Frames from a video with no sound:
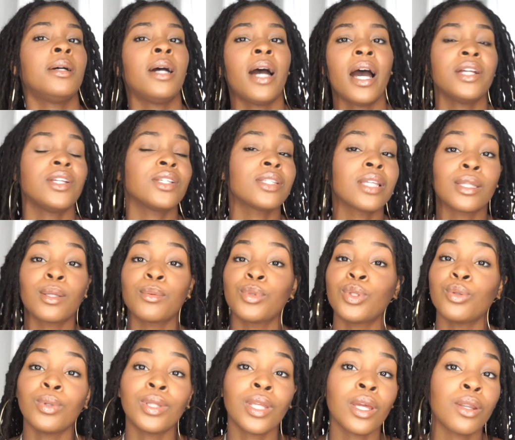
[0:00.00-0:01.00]
let them
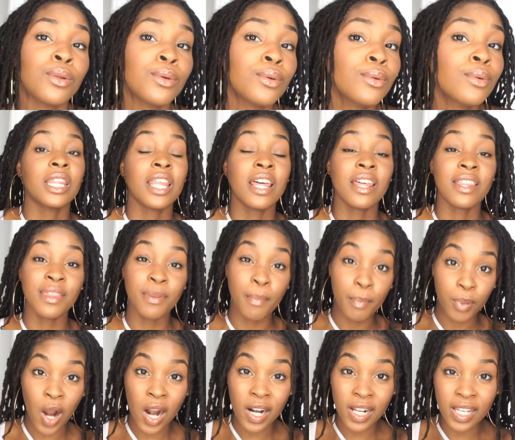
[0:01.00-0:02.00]
do what they do. The
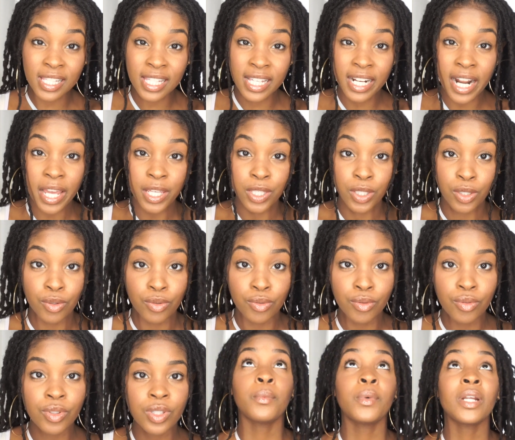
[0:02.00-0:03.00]
products that I
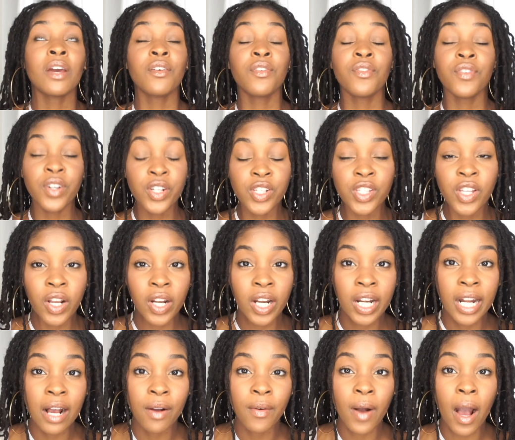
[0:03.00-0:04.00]
use, when I first
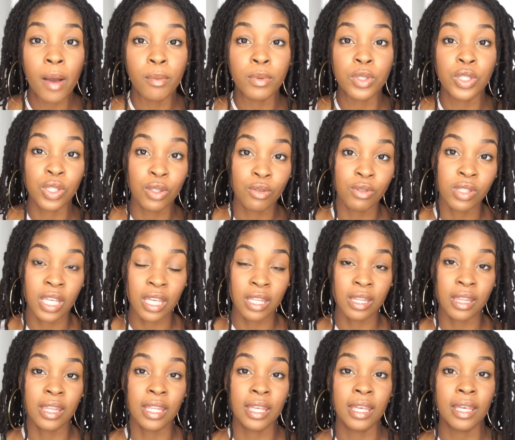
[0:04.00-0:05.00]
started out, I was using